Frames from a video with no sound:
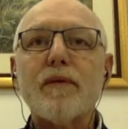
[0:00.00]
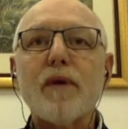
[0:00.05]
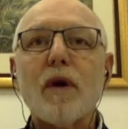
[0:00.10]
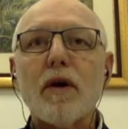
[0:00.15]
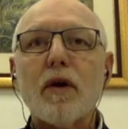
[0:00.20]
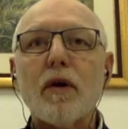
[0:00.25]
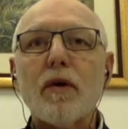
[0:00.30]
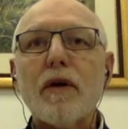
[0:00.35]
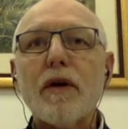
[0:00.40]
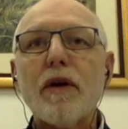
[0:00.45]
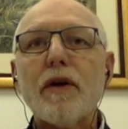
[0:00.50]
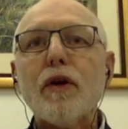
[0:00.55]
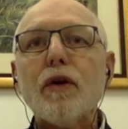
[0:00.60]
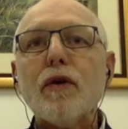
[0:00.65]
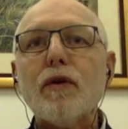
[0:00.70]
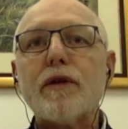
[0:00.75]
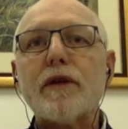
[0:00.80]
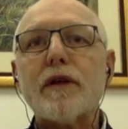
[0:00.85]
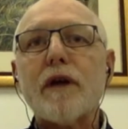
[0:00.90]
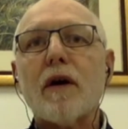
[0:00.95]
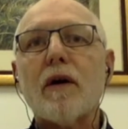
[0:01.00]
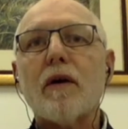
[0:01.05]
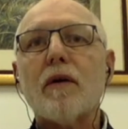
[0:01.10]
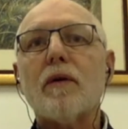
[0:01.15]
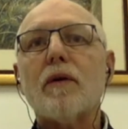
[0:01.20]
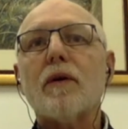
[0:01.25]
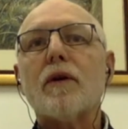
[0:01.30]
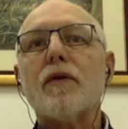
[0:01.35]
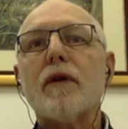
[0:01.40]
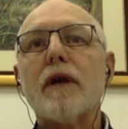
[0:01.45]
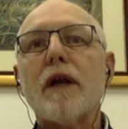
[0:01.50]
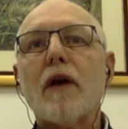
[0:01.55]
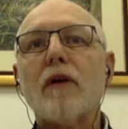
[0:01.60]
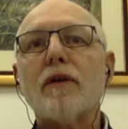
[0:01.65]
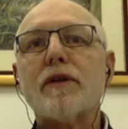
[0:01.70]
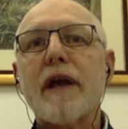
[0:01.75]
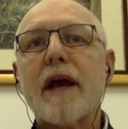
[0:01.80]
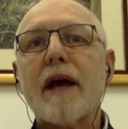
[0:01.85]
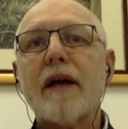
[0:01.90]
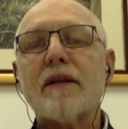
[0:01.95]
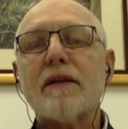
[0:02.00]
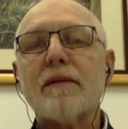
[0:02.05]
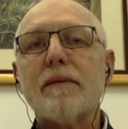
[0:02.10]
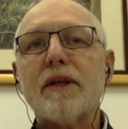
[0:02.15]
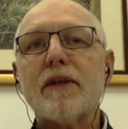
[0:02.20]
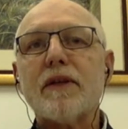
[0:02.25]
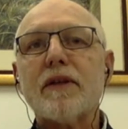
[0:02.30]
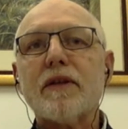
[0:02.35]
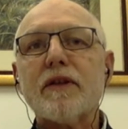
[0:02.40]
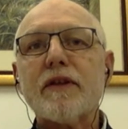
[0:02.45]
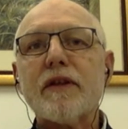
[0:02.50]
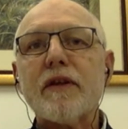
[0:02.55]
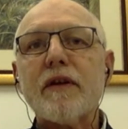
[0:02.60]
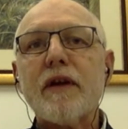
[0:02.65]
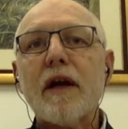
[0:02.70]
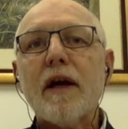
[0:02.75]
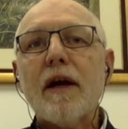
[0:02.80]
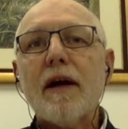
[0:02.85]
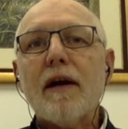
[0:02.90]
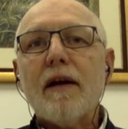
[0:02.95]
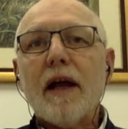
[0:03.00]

we've got to reduce our greenhouse gas emissions. And,